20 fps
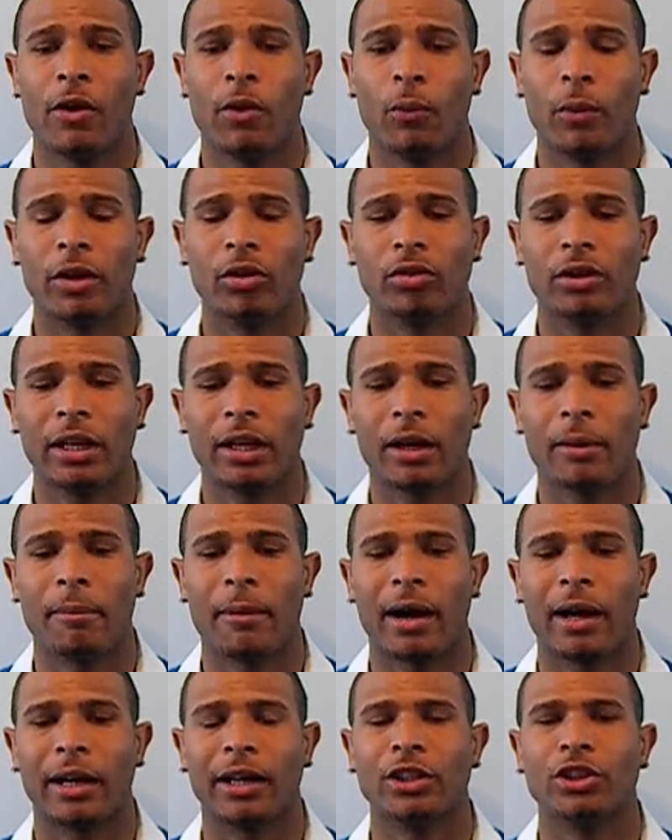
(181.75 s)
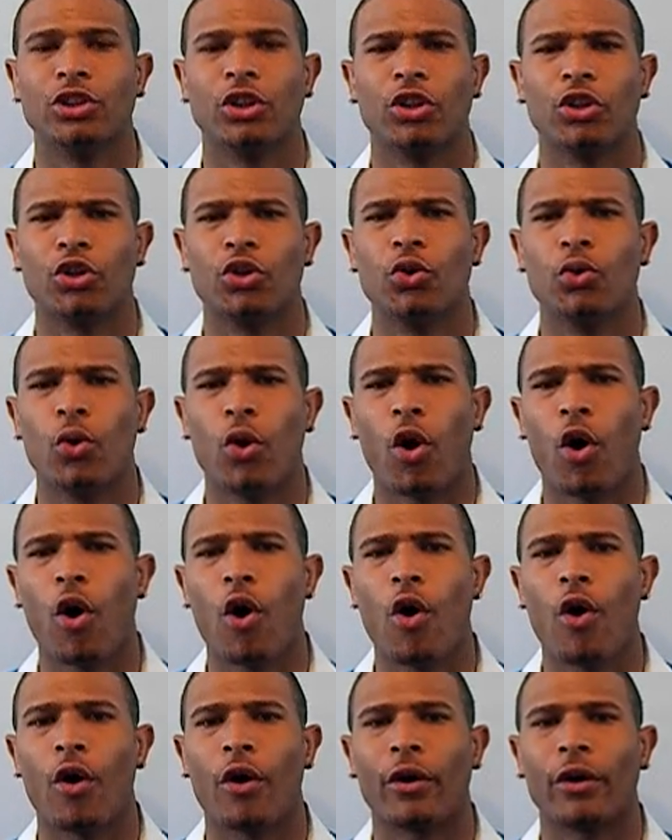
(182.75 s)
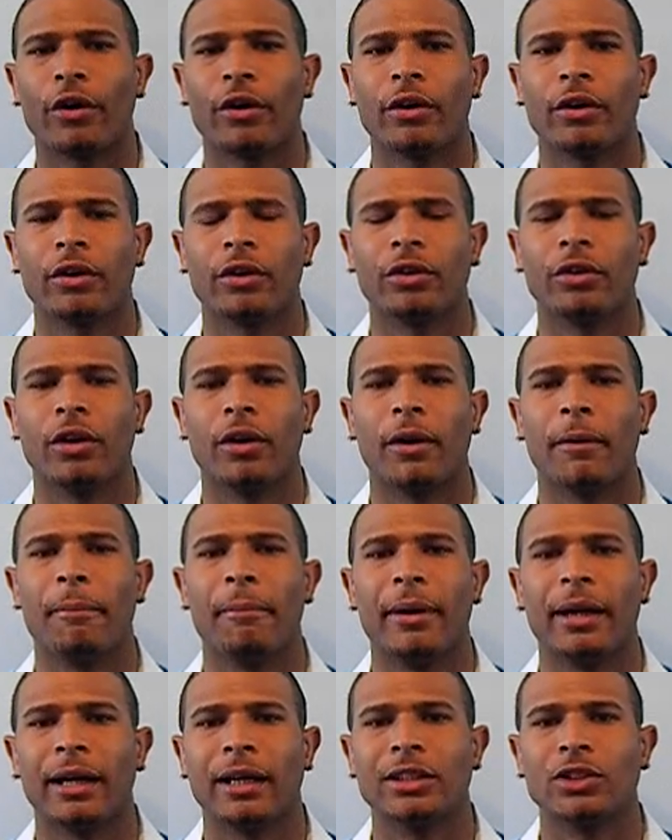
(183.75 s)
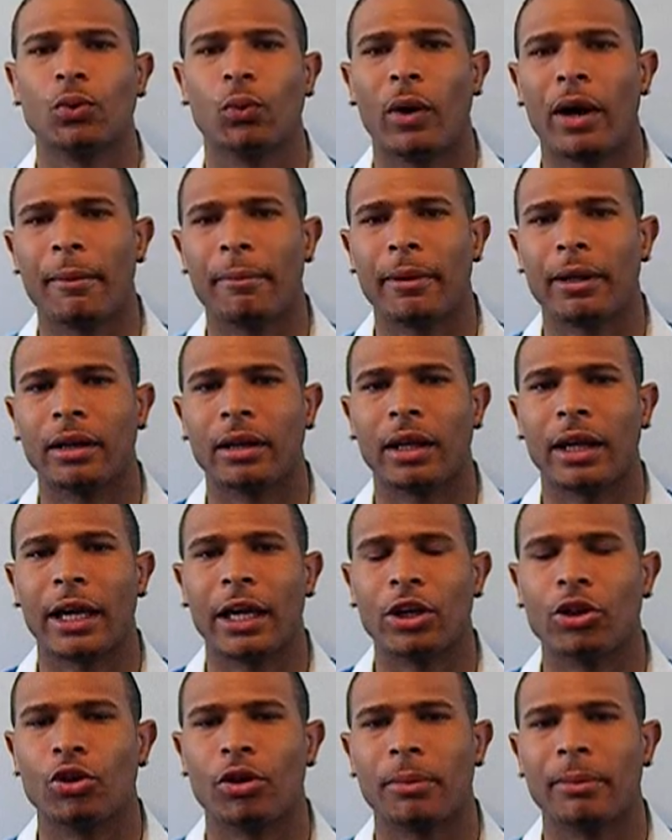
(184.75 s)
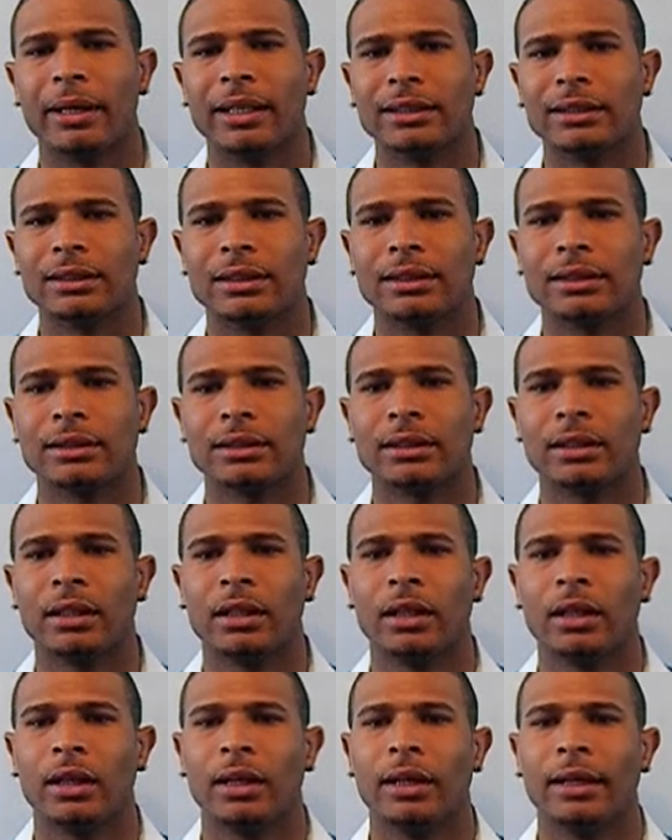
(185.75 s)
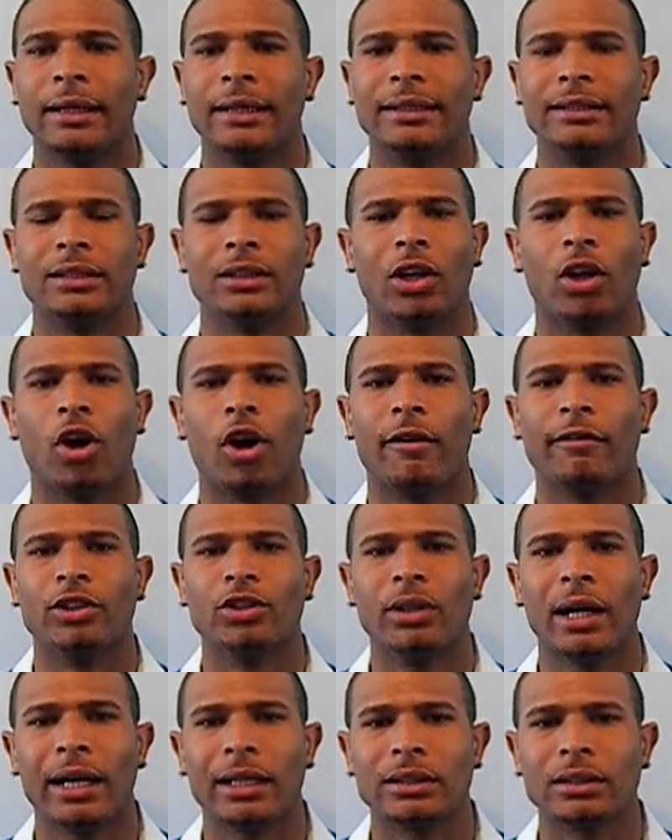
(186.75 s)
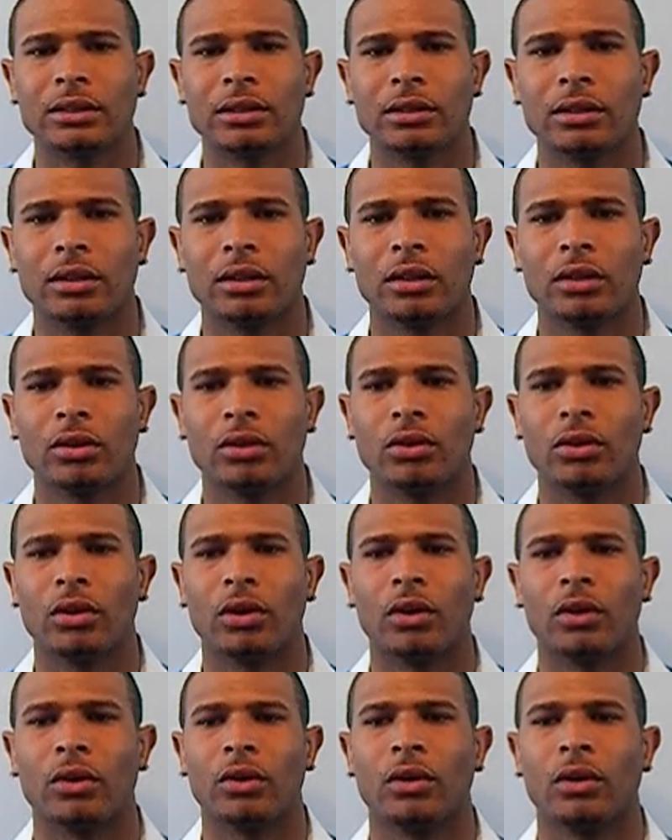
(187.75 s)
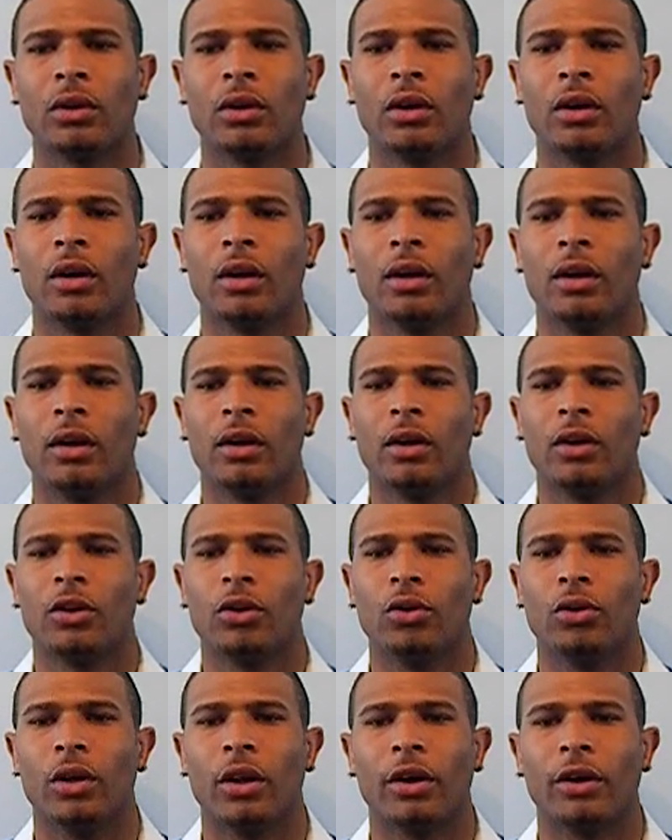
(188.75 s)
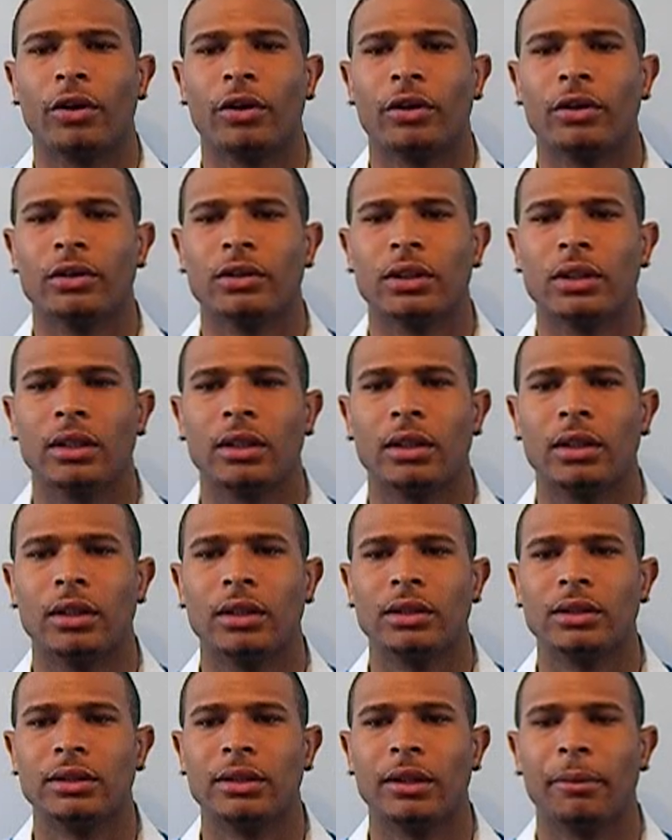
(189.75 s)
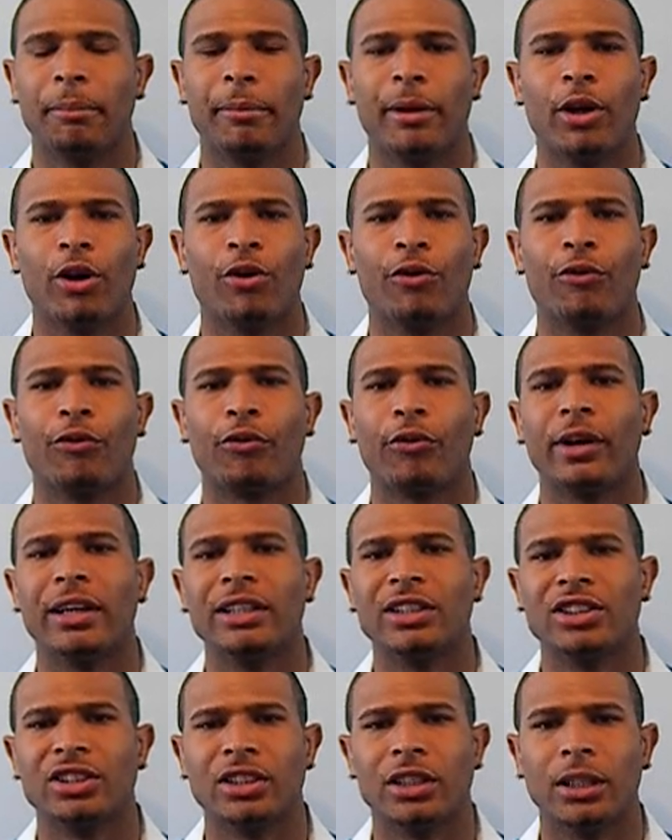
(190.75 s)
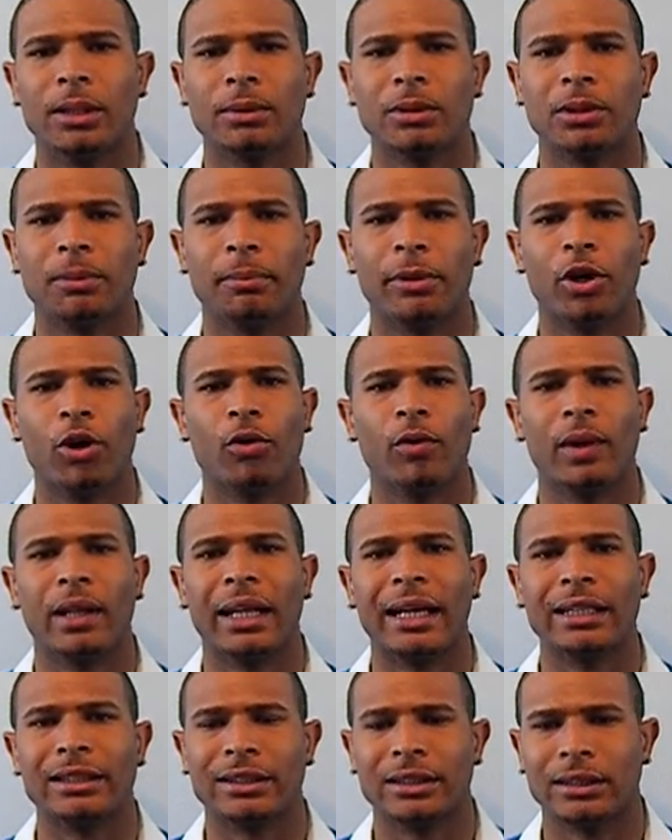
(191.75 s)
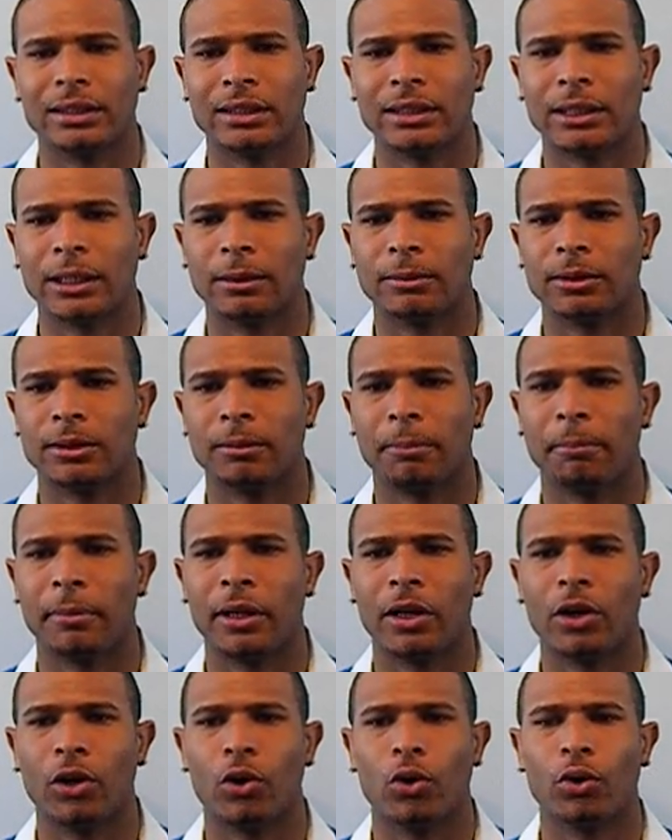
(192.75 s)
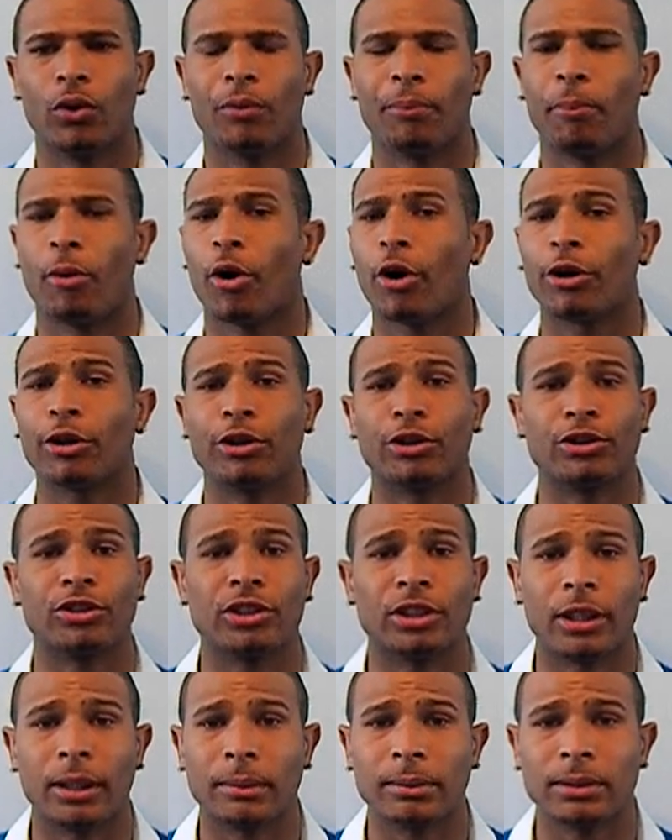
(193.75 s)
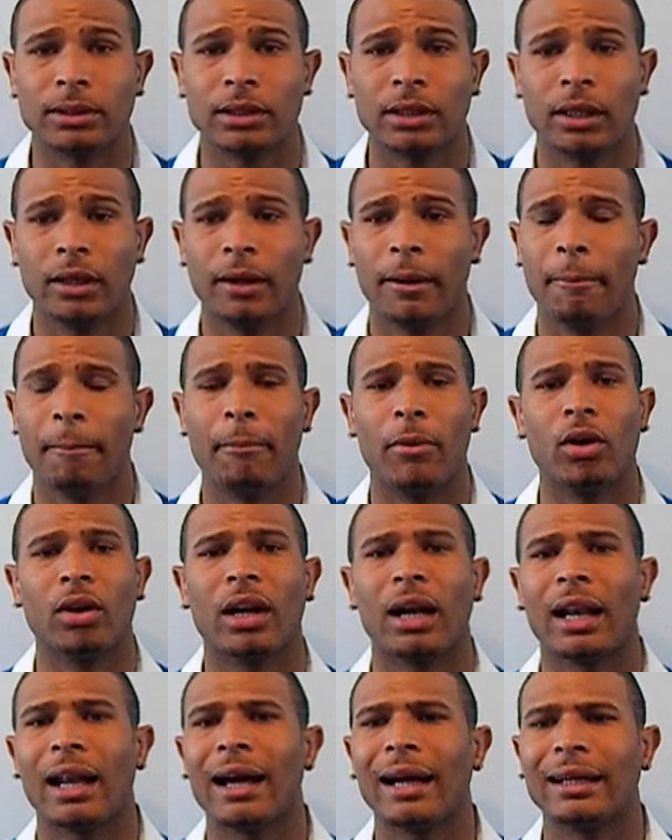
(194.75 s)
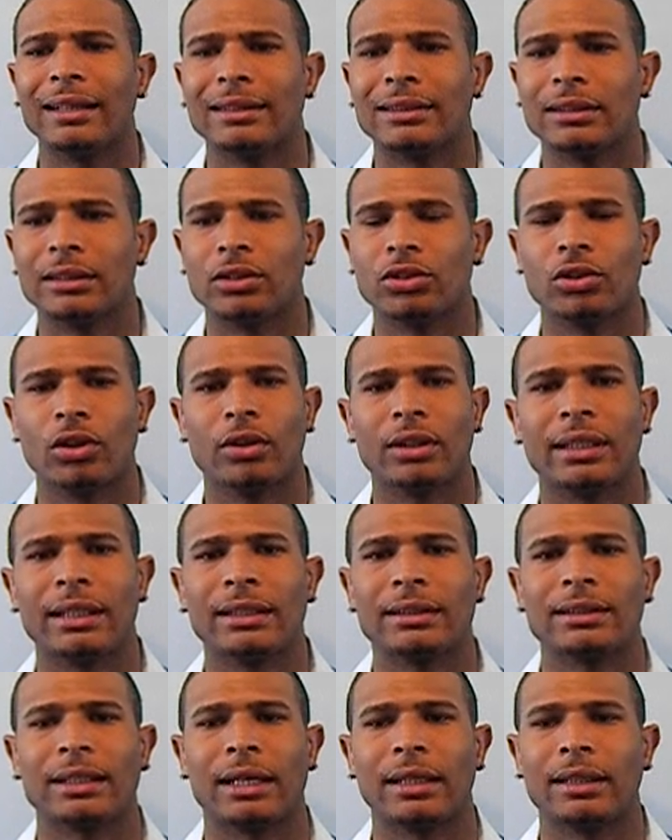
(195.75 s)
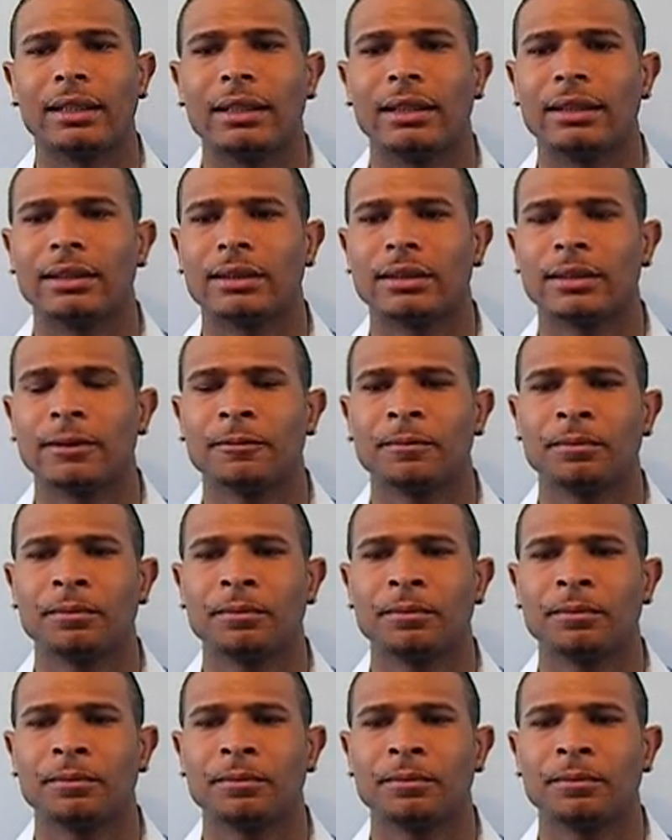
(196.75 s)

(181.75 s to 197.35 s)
when you think about it, you are, the biggest weapon in your business. It's the law of attraction. You know, you learn to build friendships, build relationships, build partnerships, build alliances, things like this.